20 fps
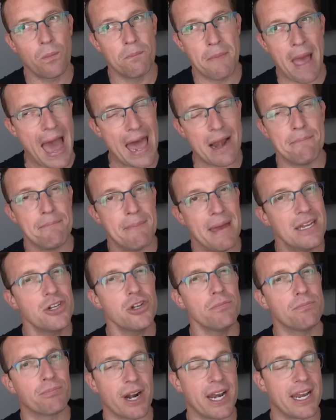had a
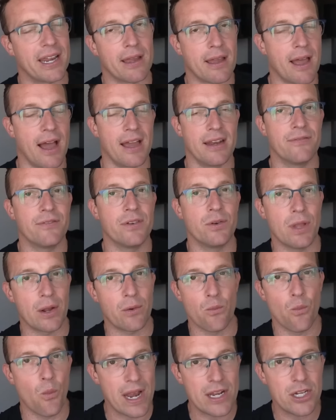mental break, kind of, and, like,
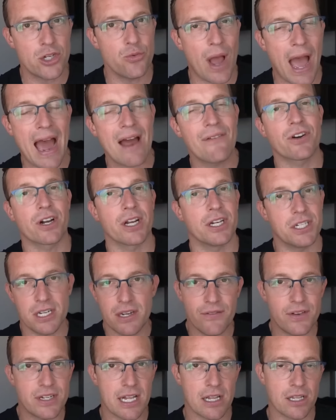went to Africa. Didn't
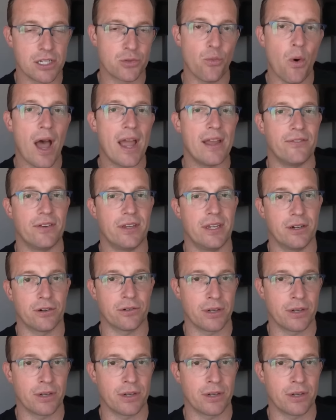even tell his wife here.